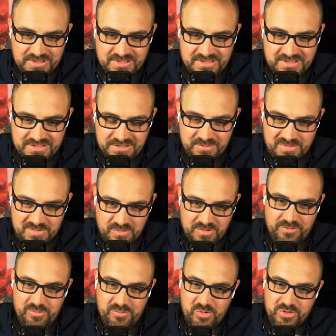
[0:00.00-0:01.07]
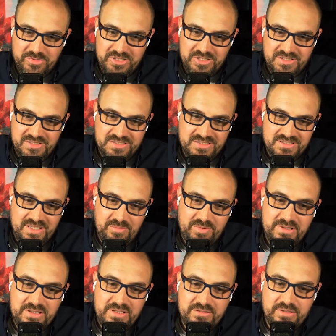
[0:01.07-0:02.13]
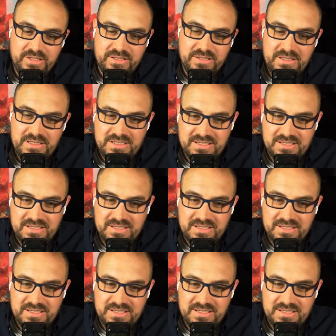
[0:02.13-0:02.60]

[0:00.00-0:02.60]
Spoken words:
because Ethereum's worth more because hype, right?